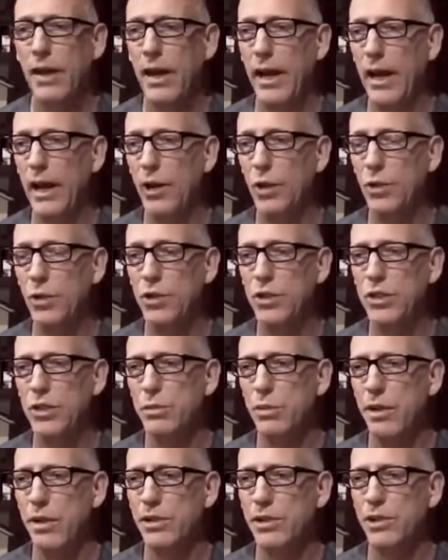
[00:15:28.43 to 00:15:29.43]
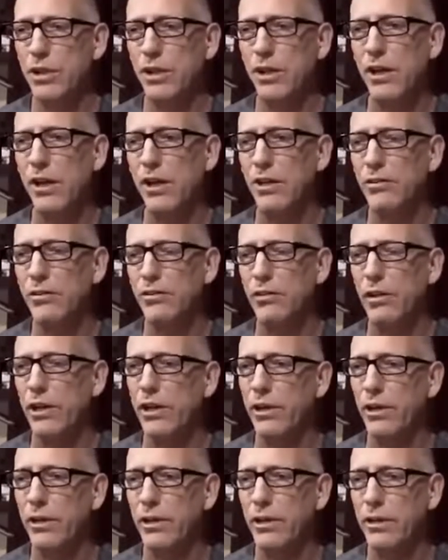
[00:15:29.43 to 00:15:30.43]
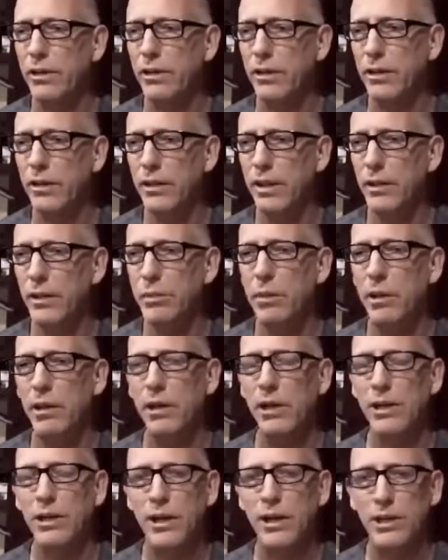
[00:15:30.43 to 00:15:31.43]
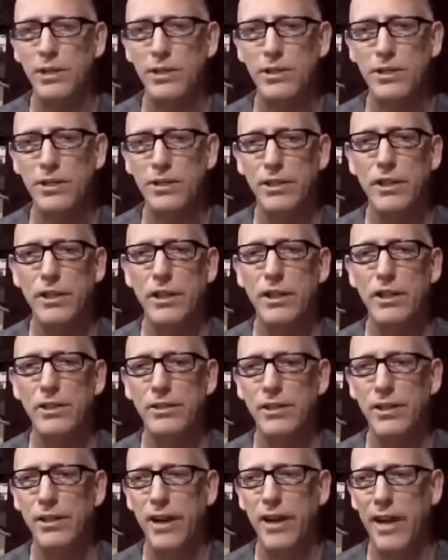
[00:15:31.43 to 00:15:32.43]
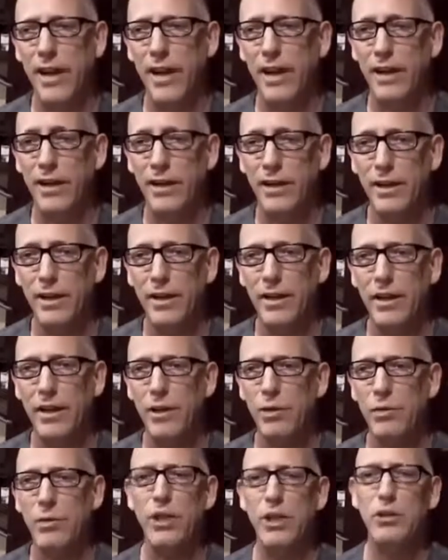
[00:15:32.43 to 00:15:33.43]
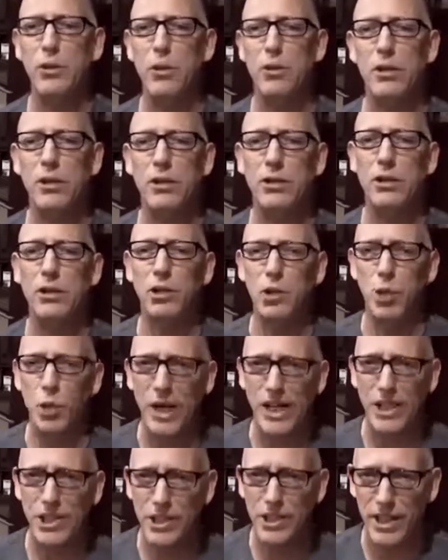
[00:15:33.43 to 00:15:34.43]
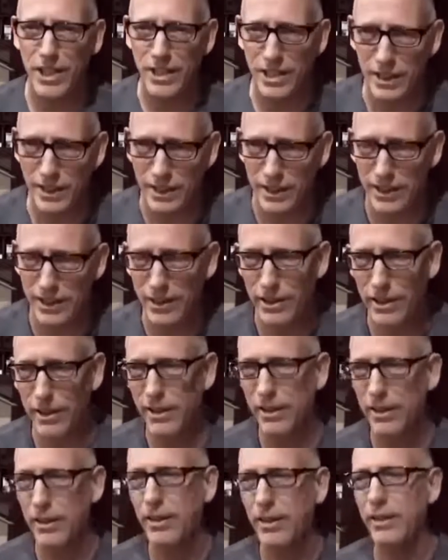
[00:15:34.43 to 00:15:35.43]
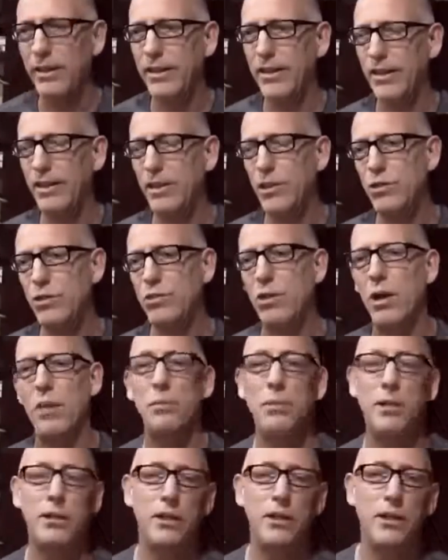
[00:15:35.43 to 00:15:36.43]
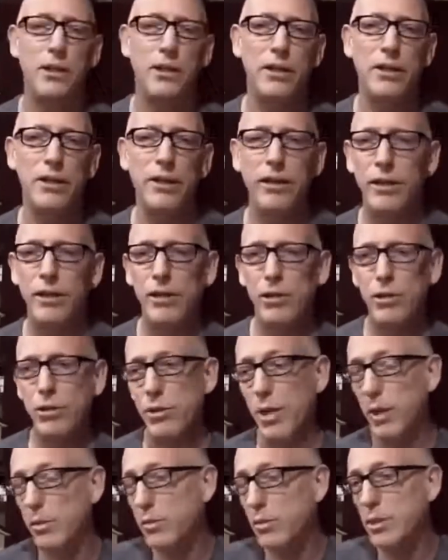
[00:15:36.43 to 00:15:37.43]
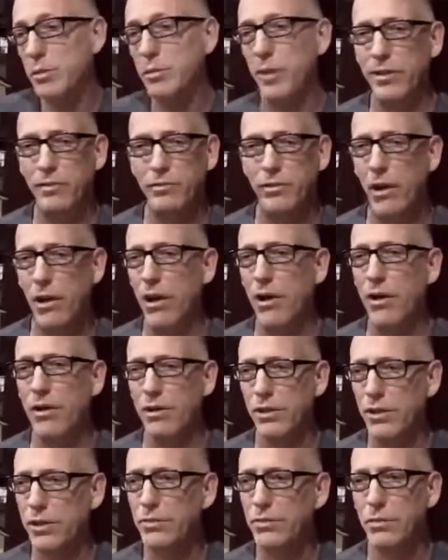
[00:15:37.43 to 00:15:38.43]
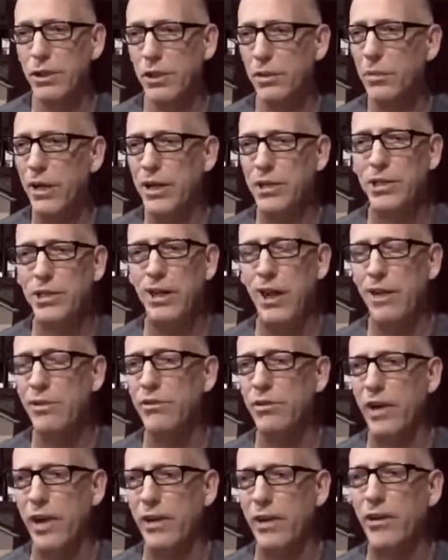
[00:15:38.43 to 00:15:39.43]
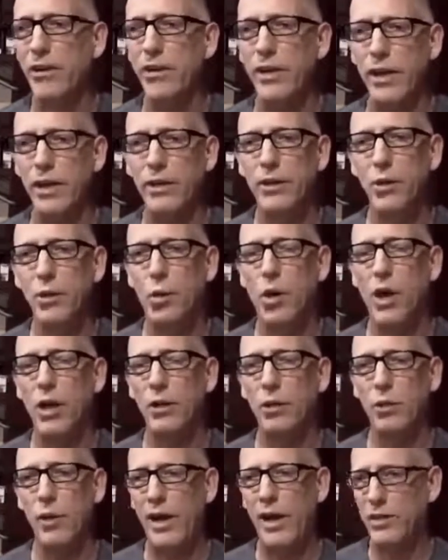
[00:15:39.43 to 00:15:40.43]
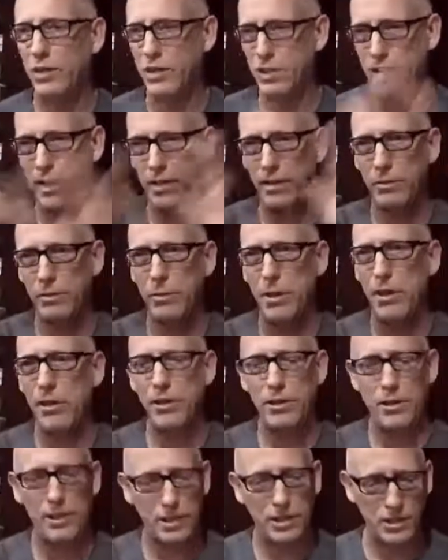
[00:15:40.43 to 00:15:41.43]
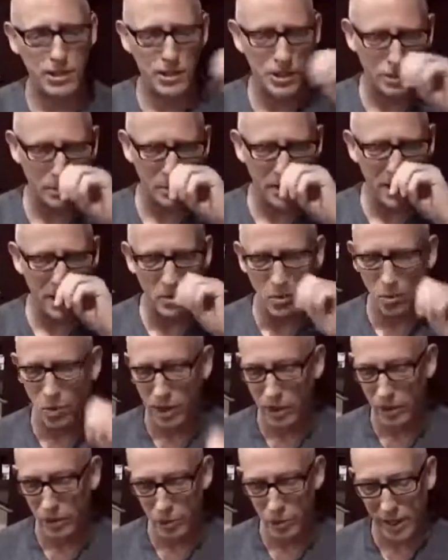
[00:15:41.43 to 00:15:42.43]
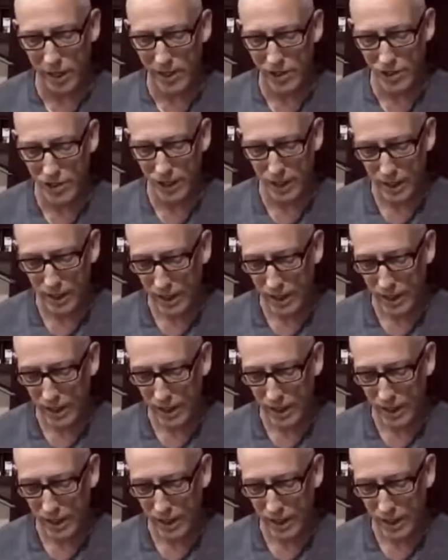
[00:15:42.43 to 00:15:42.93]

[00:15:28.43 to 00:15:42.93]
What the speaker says: And who's the best gunfighter in politics today? Rhetorical question. Trump. Trump is by far the best gunfighter in the Wild West, and politics just became Wild West.